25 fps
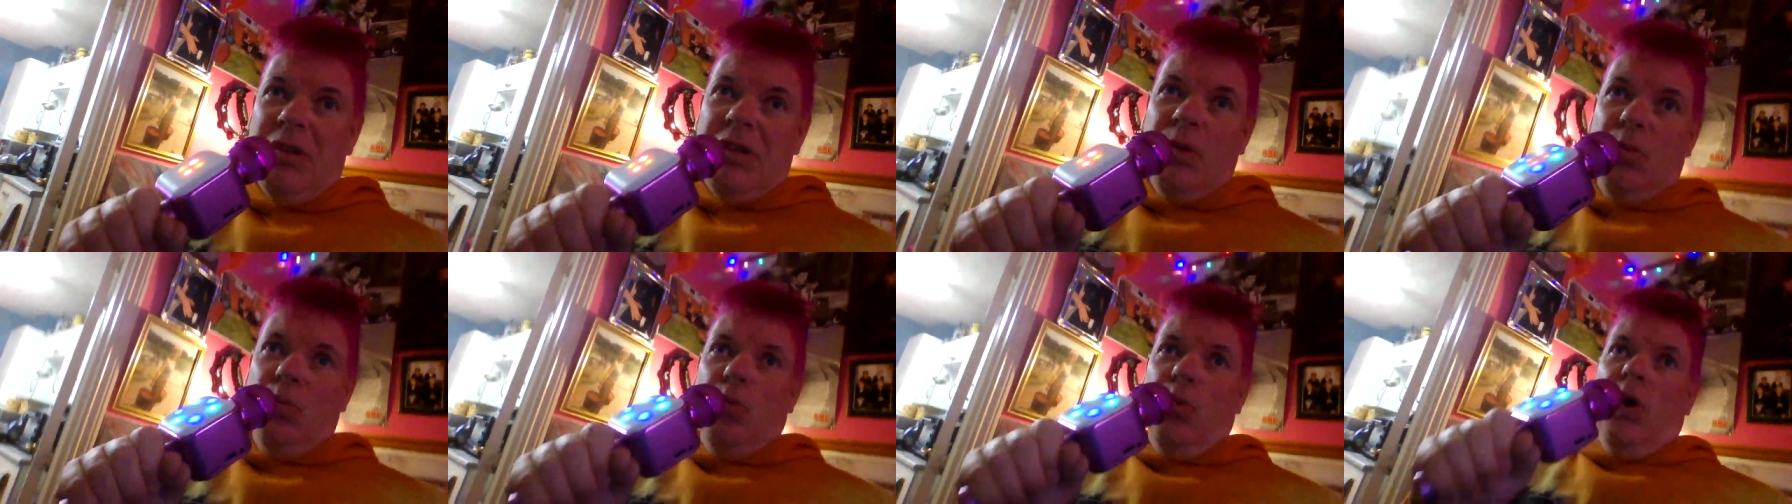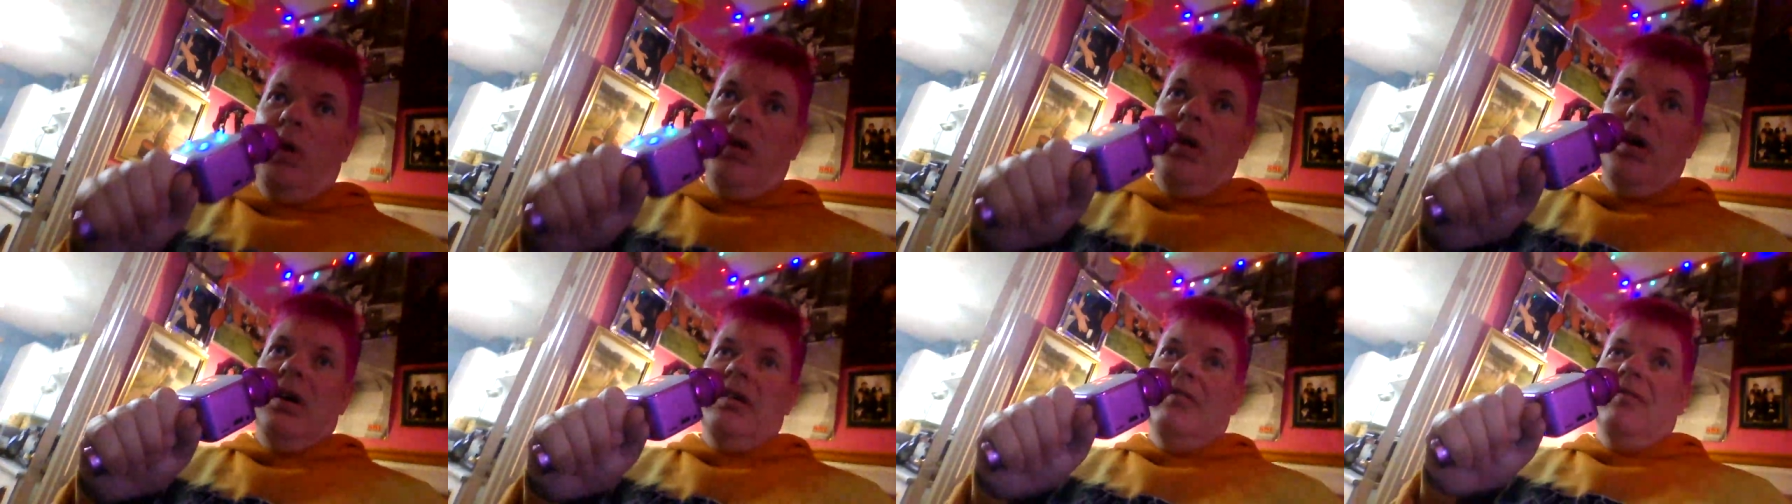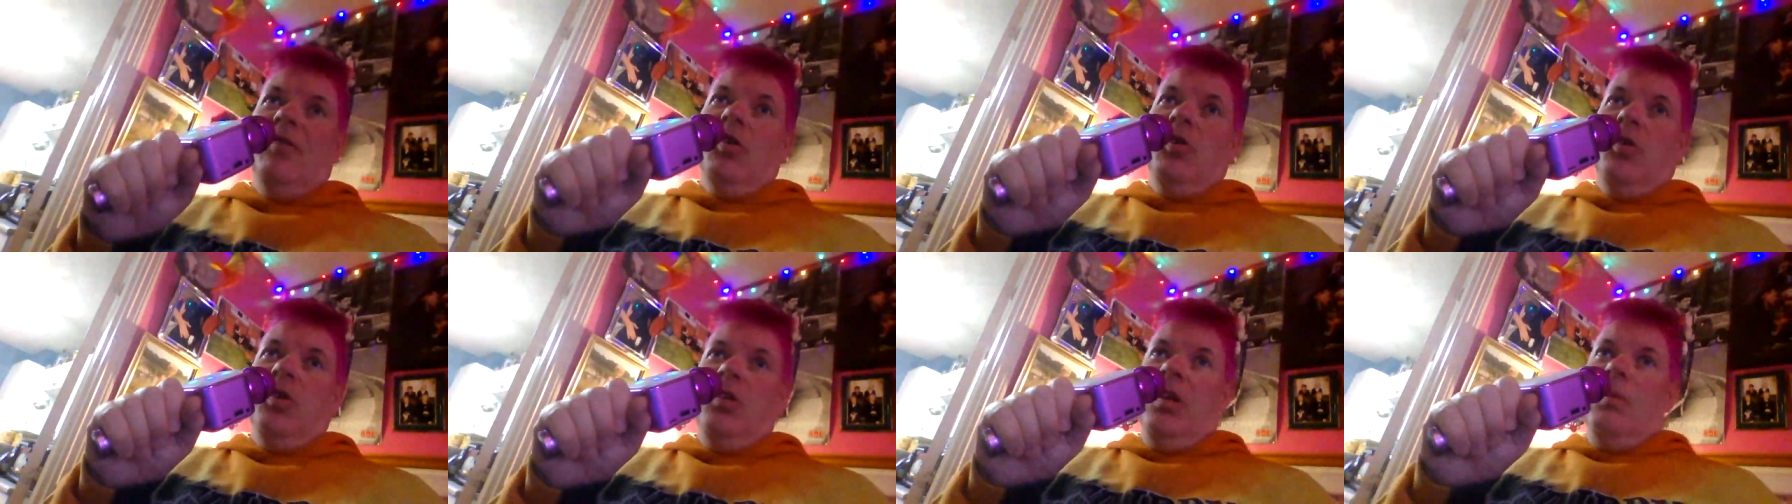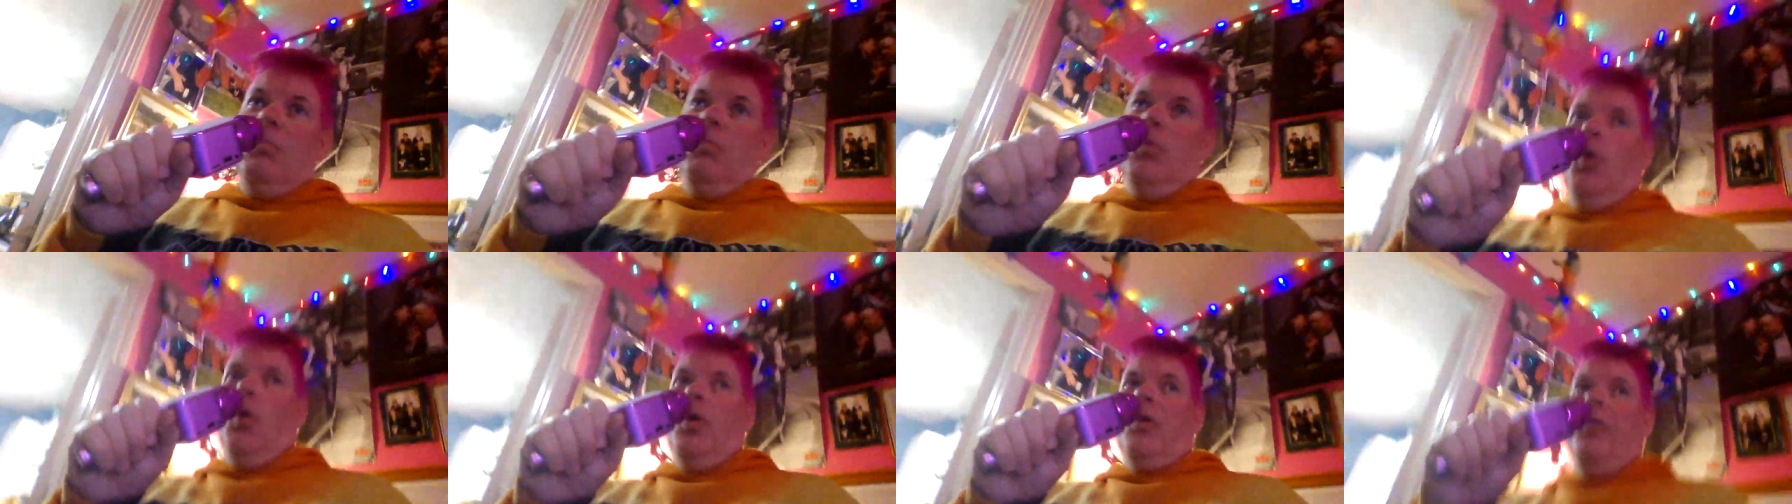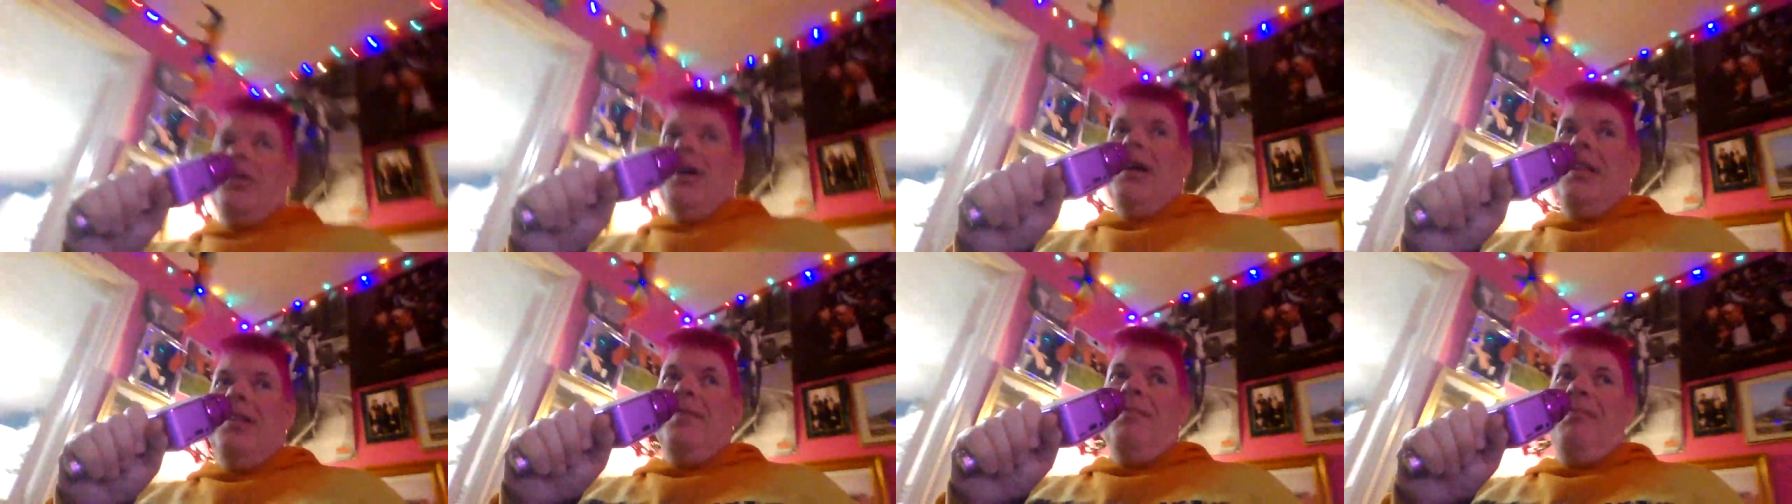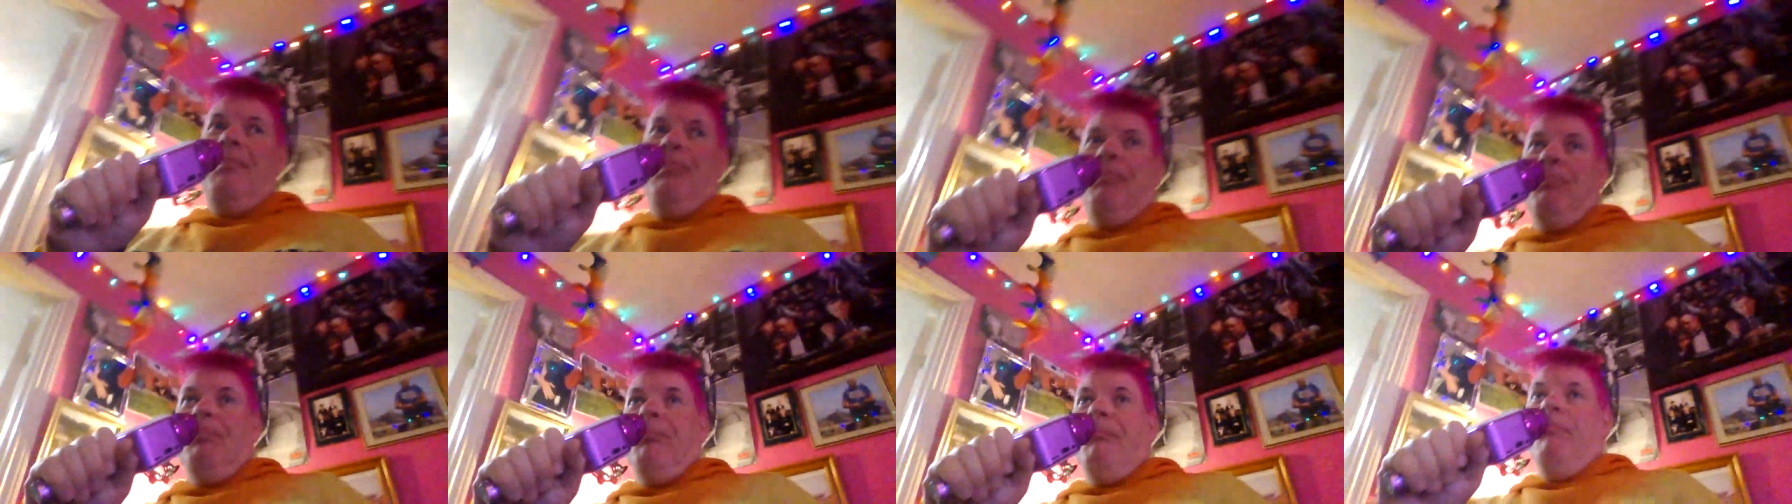till one o'clock in the morning.
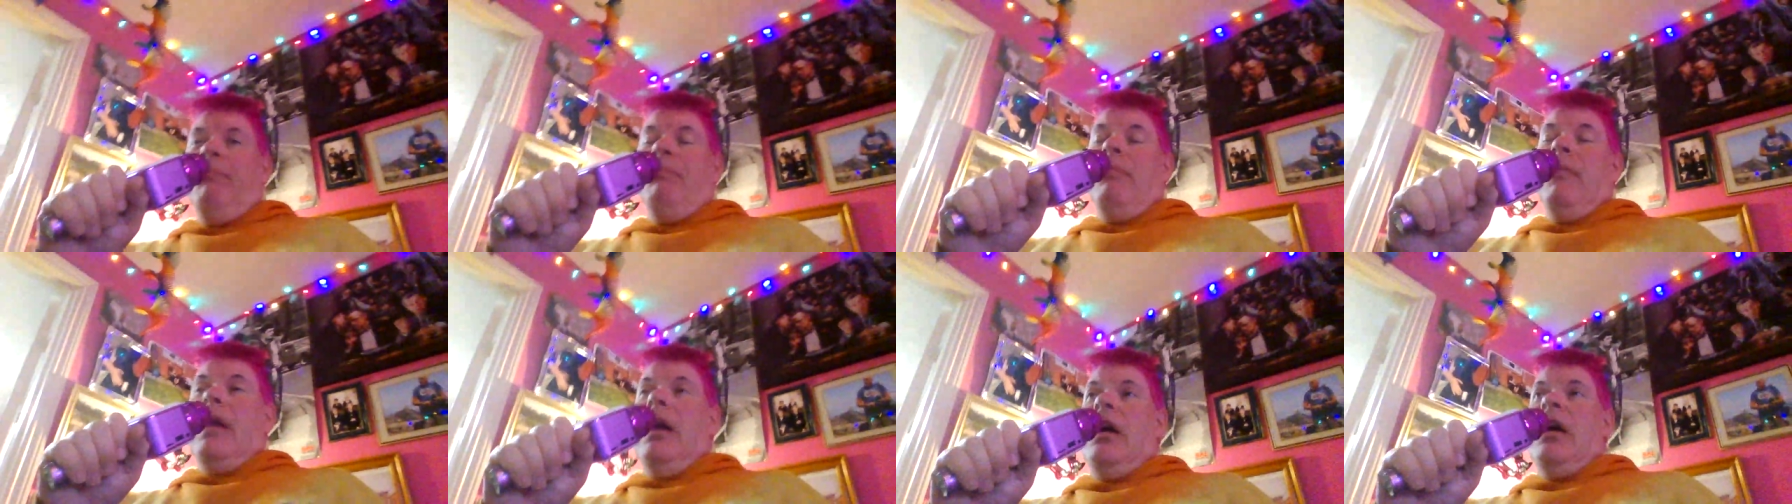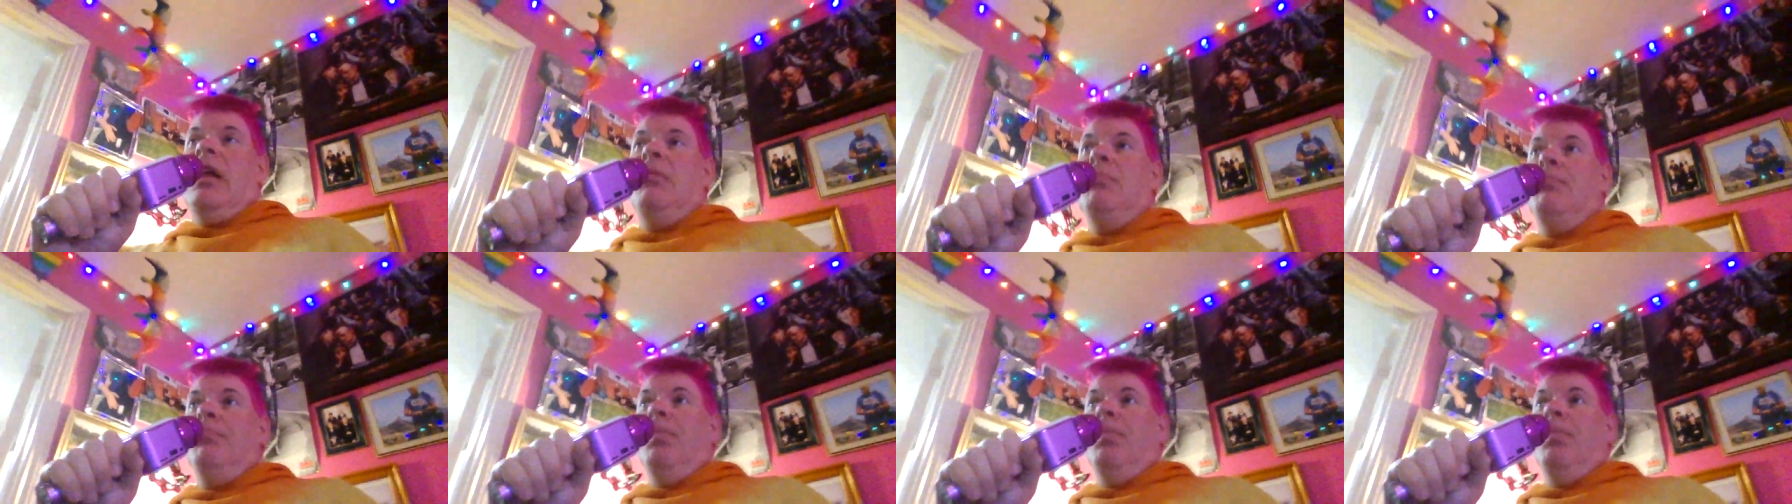And